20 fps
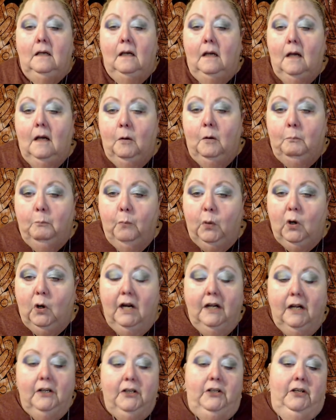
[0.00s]
brush
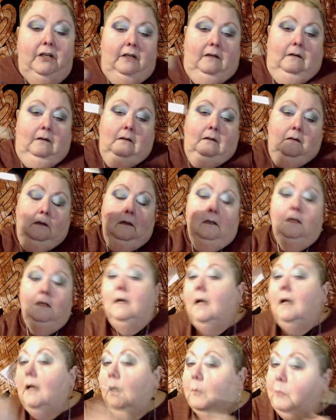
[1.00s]
and
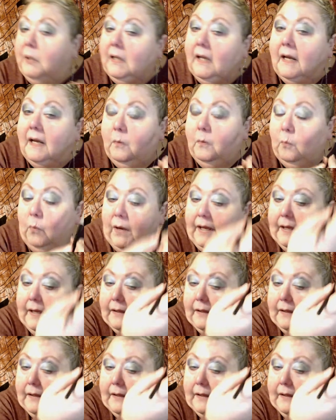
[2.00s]
play with